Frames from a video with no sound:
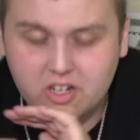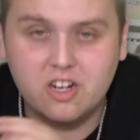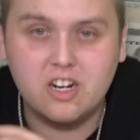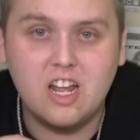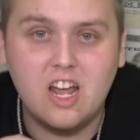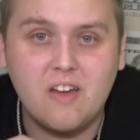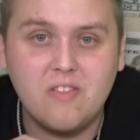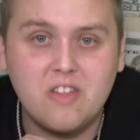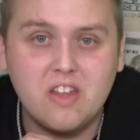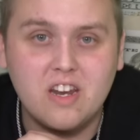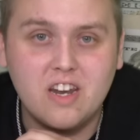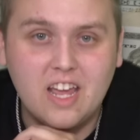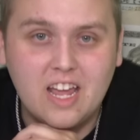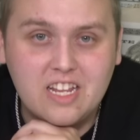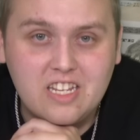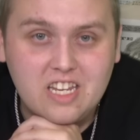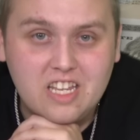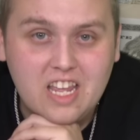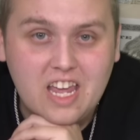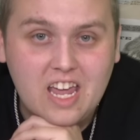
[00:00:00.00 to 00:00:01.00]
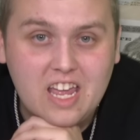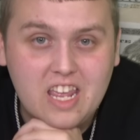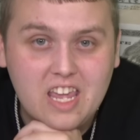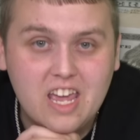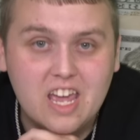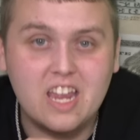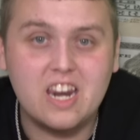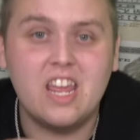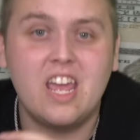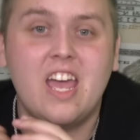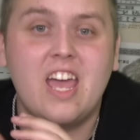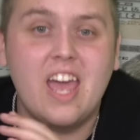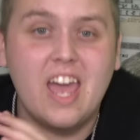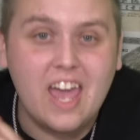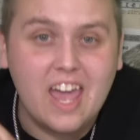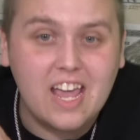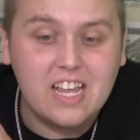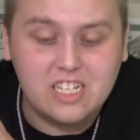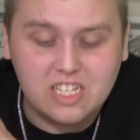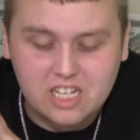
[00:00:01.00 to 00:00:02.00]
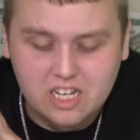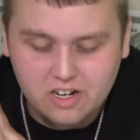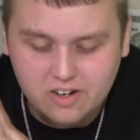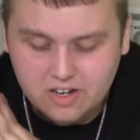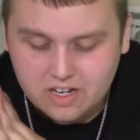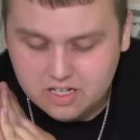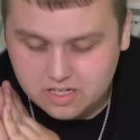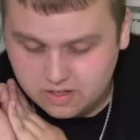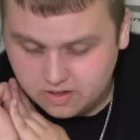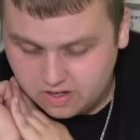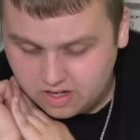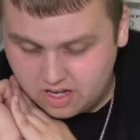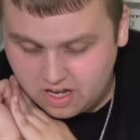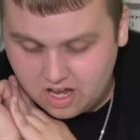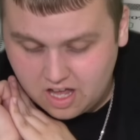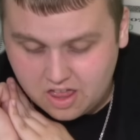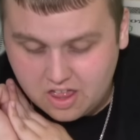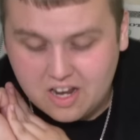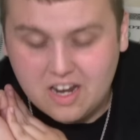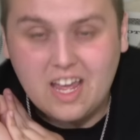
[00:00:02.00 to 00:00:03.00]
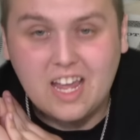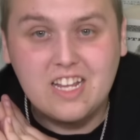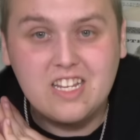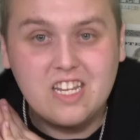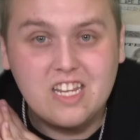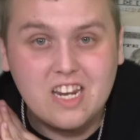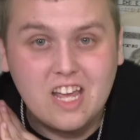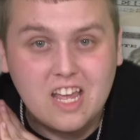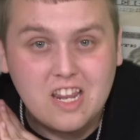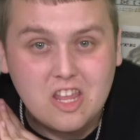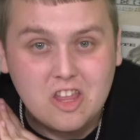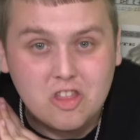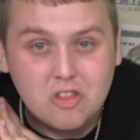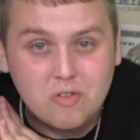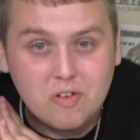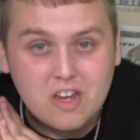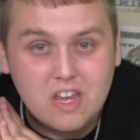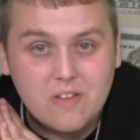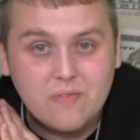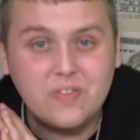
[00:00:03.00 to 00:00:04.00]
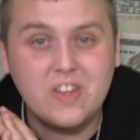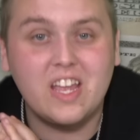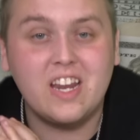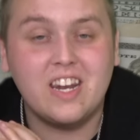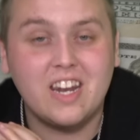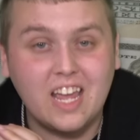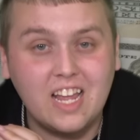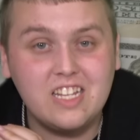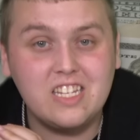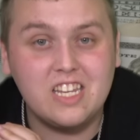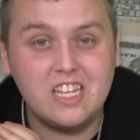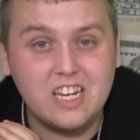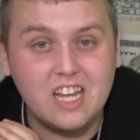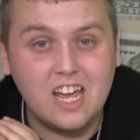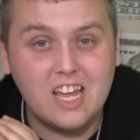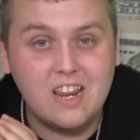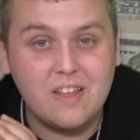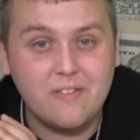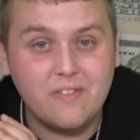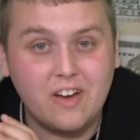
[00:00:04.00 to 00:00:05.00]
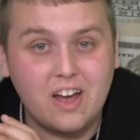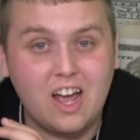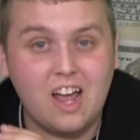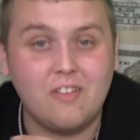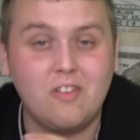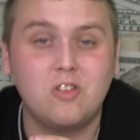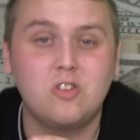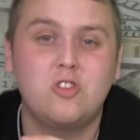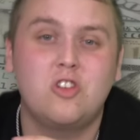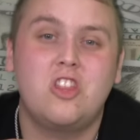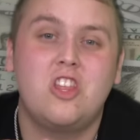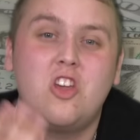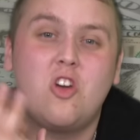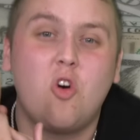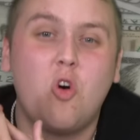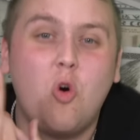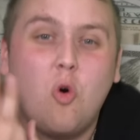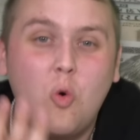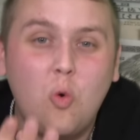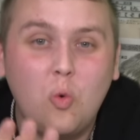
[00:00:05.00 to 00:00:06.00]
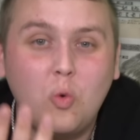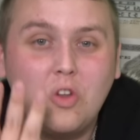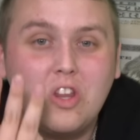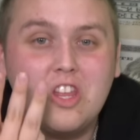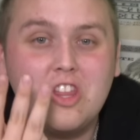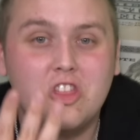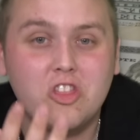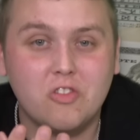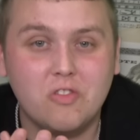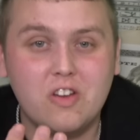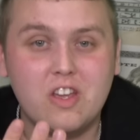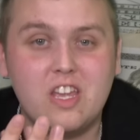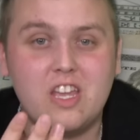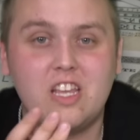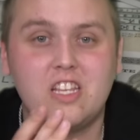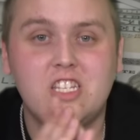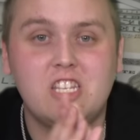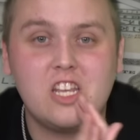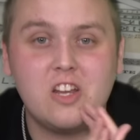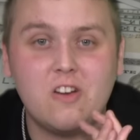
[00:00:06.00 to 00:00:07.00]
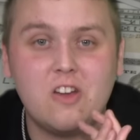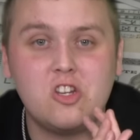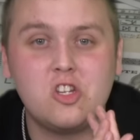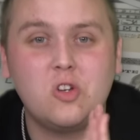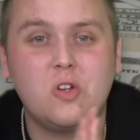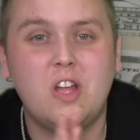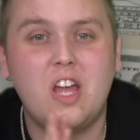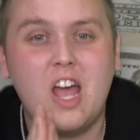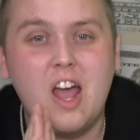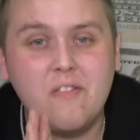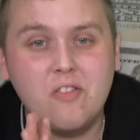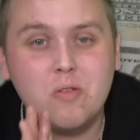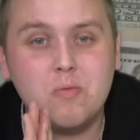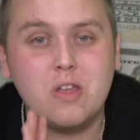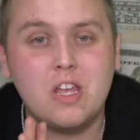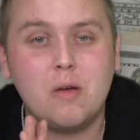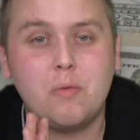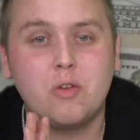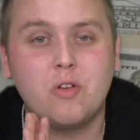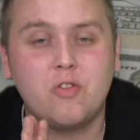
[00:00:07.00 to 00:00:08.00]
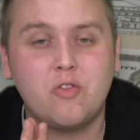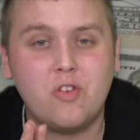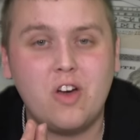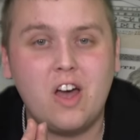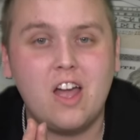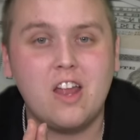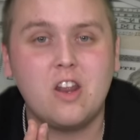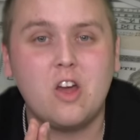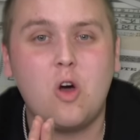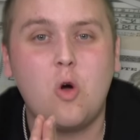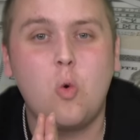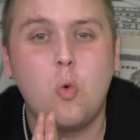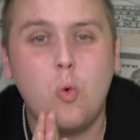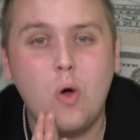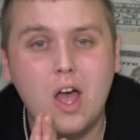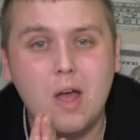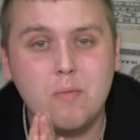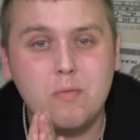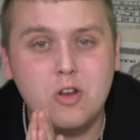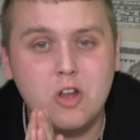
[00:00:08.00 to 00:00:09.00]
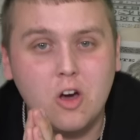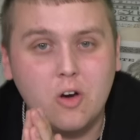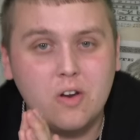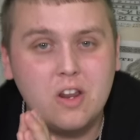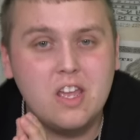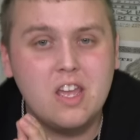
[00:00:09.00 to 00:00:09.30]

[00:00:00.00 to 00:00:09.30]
You're gonna have the nineteen eighty-eight A series, the nineteen ninety-three, and nineteen ninety-five. Those are the only three series you'll ever be able to find a web note.